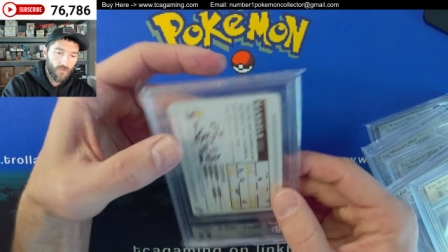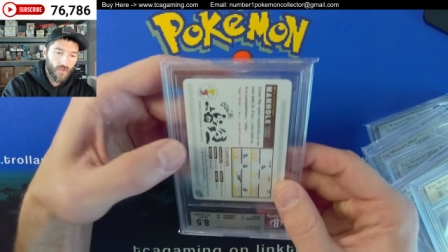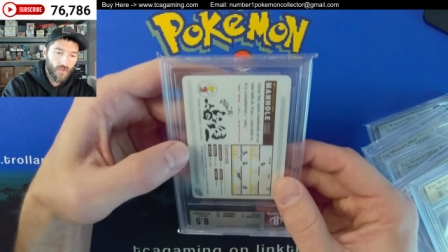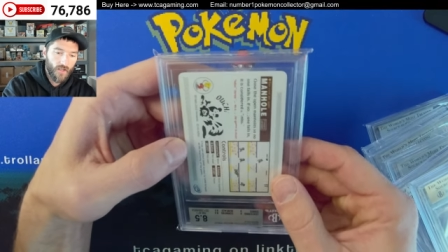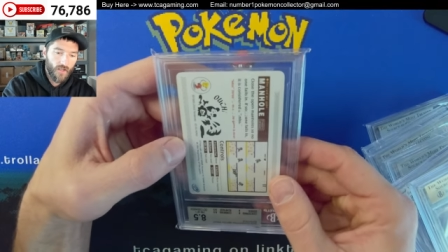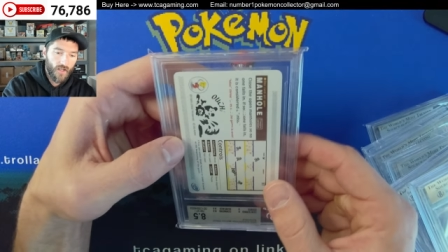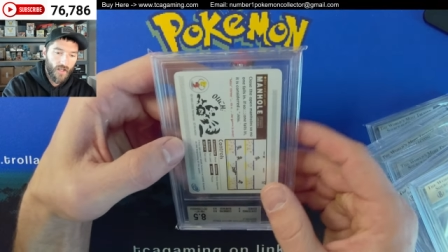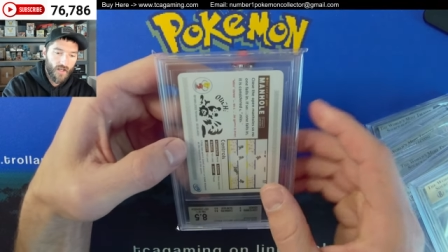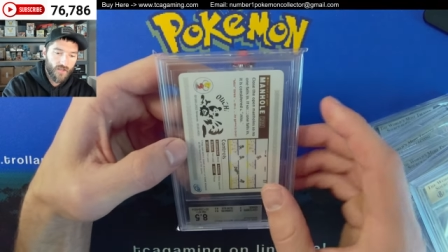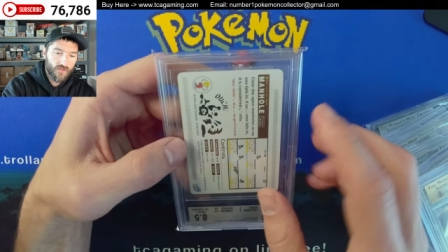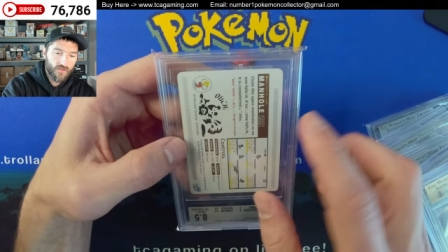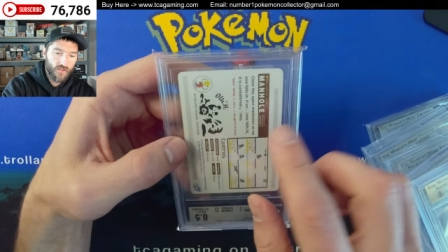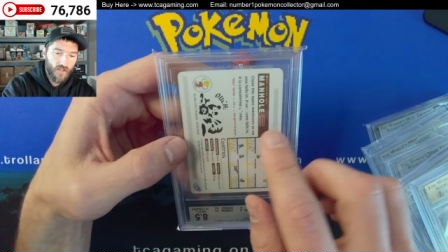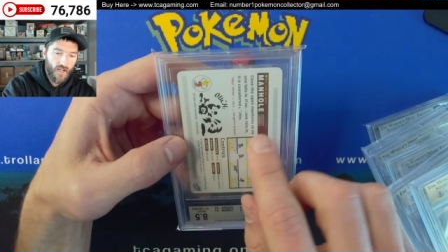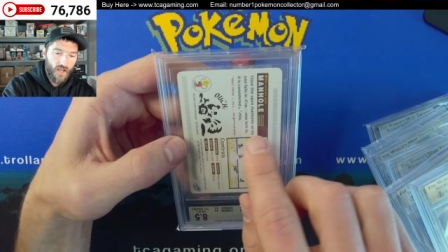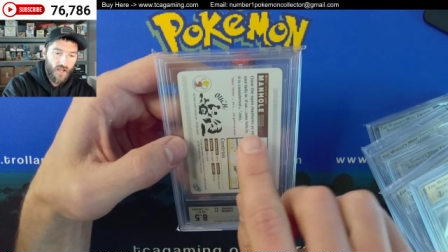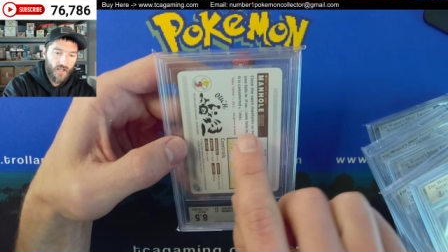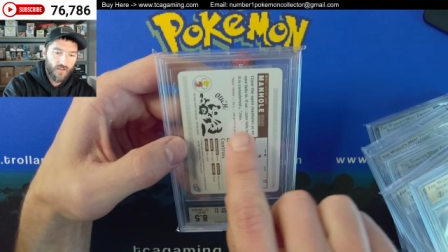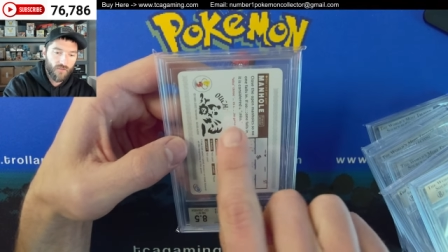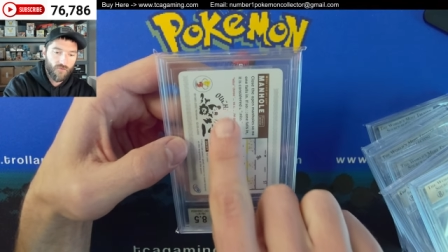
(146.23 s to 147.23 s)
but it actually
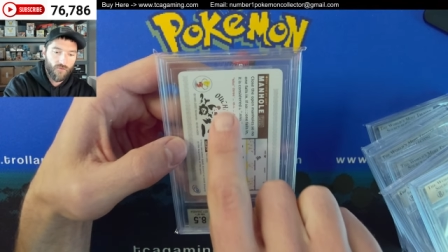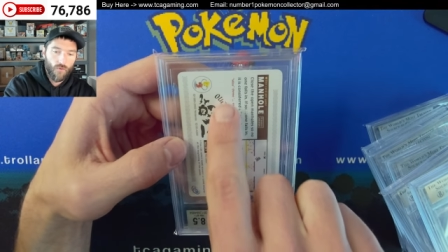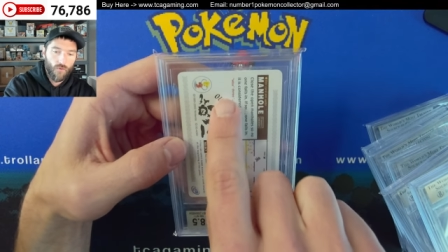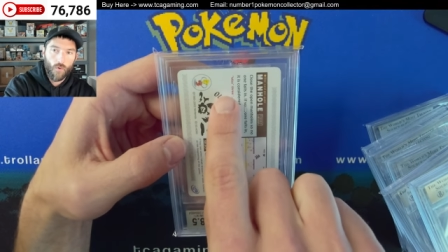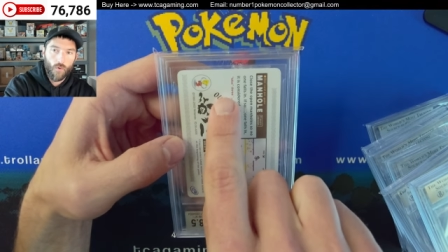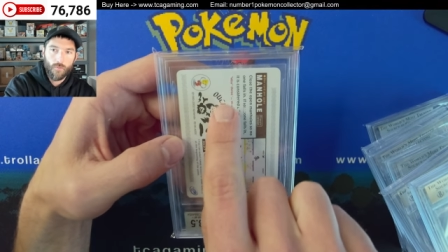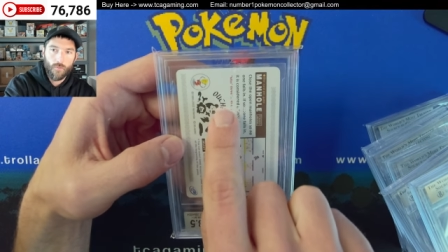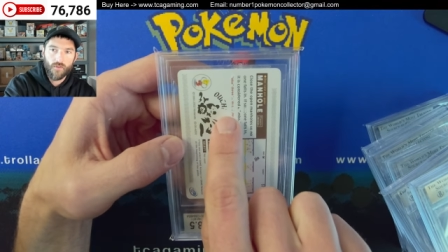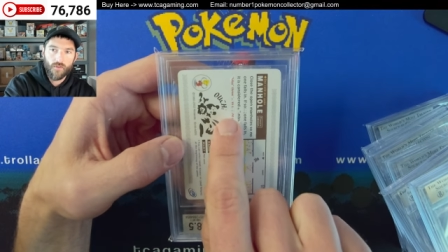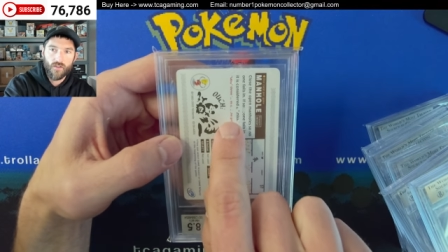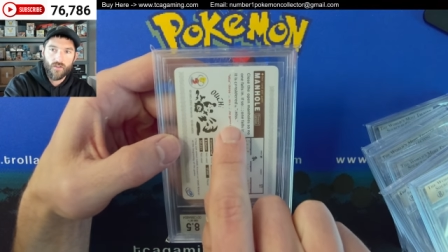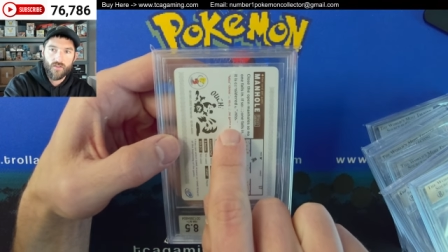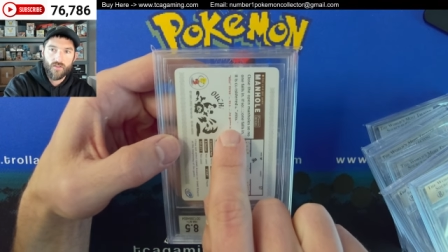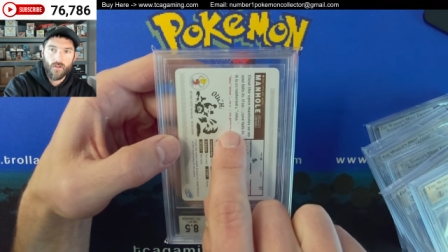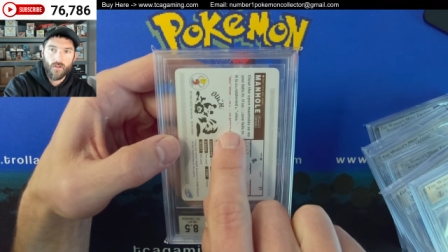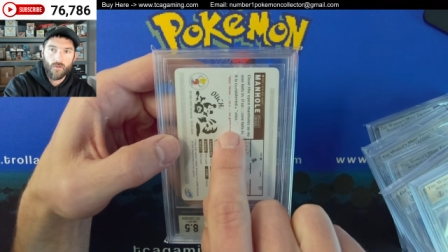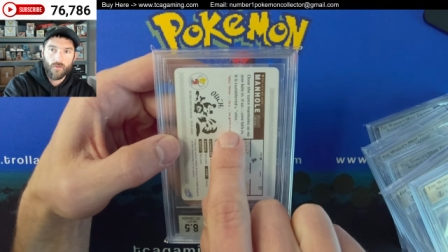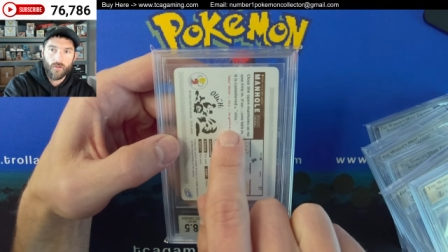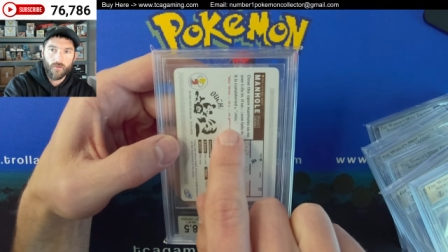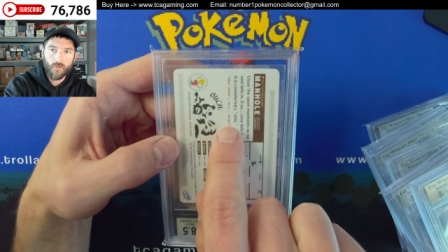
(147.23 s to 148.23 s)
has 4 position
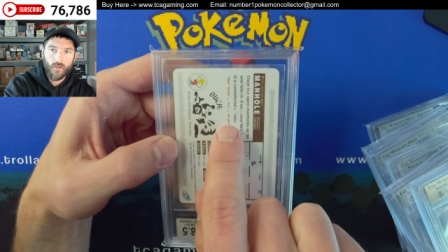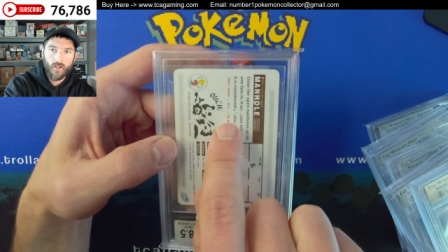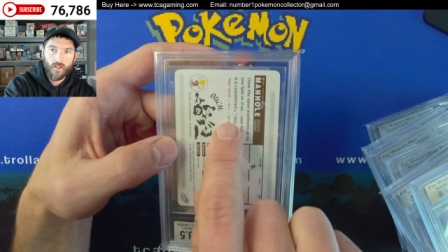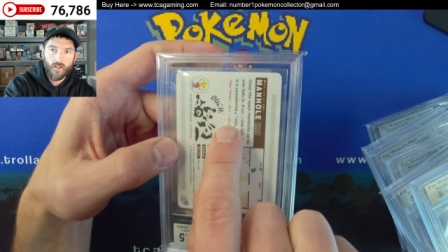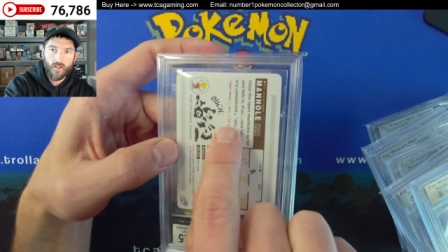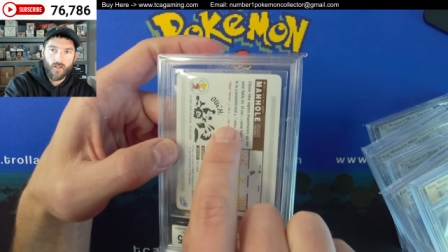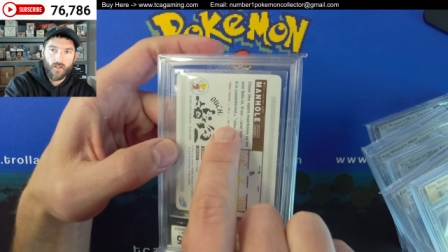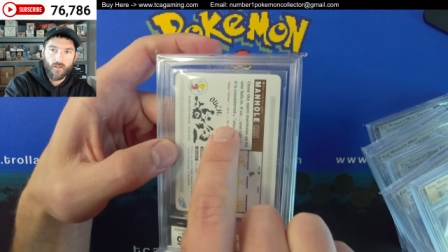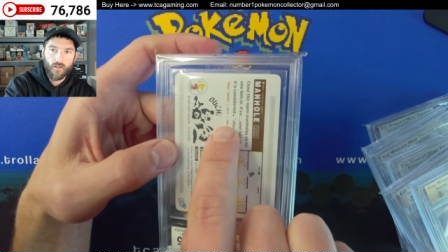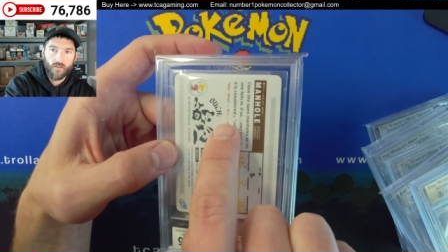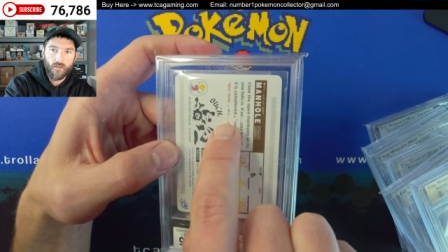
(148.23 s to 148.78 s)
only written in here.